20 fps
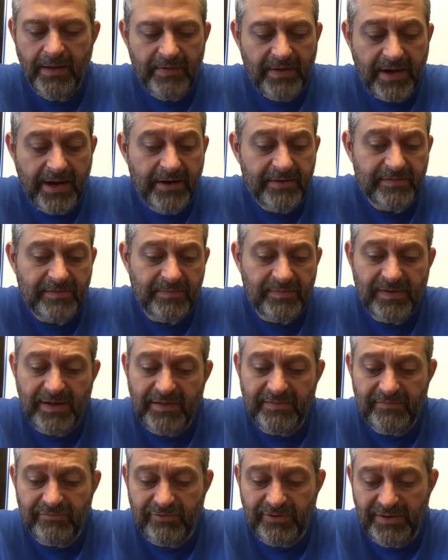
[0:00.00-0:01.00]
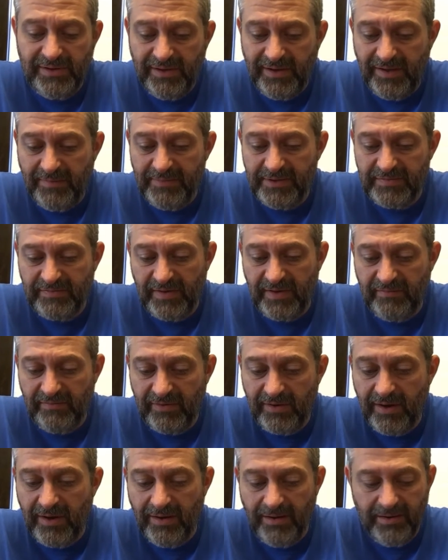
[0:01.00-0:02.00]
The carrots themselves really don't have much
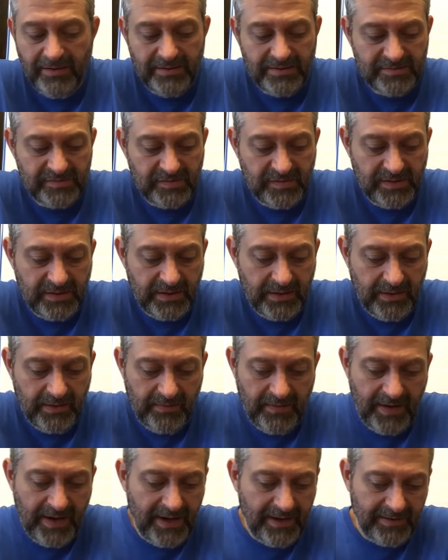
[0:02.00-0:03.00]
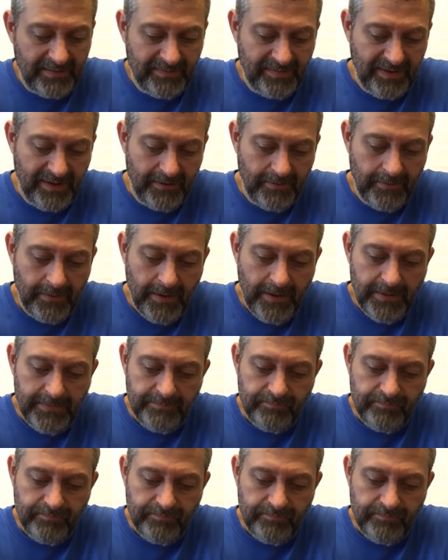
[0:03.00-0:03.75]
flavor at all, honestly, that I could tell.